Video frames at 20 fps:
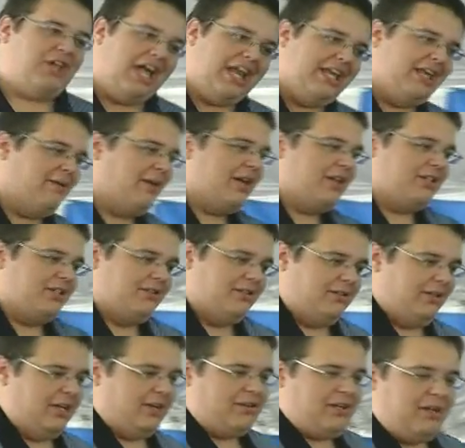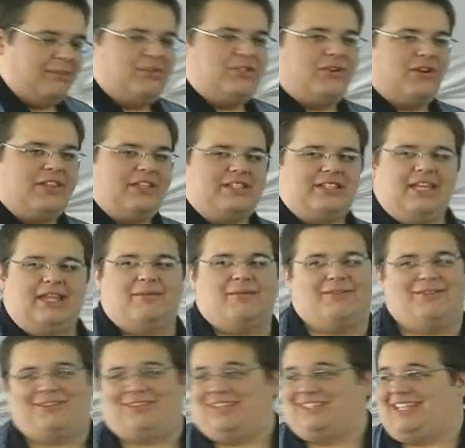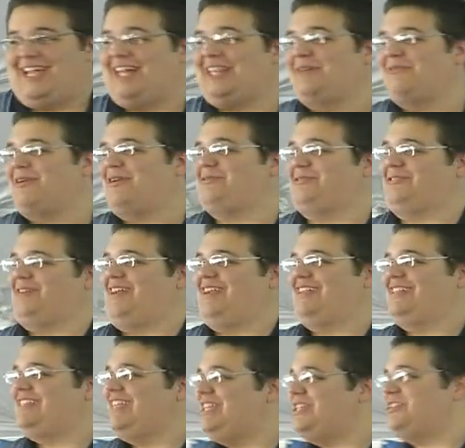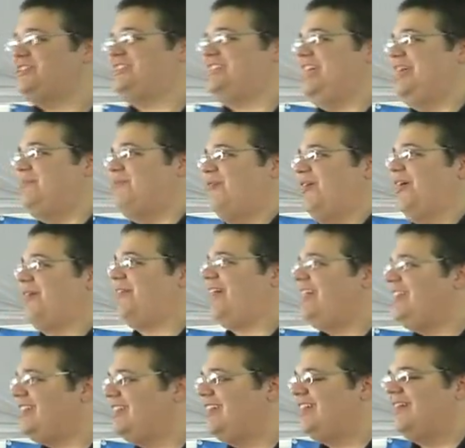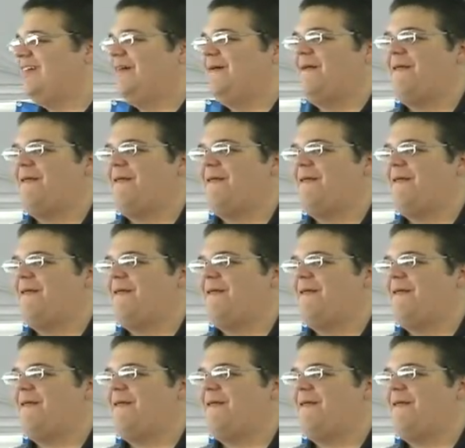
the gym. Jenny, why don't you come join the team? It's exactly what I was trying to teach, is teamwork, right?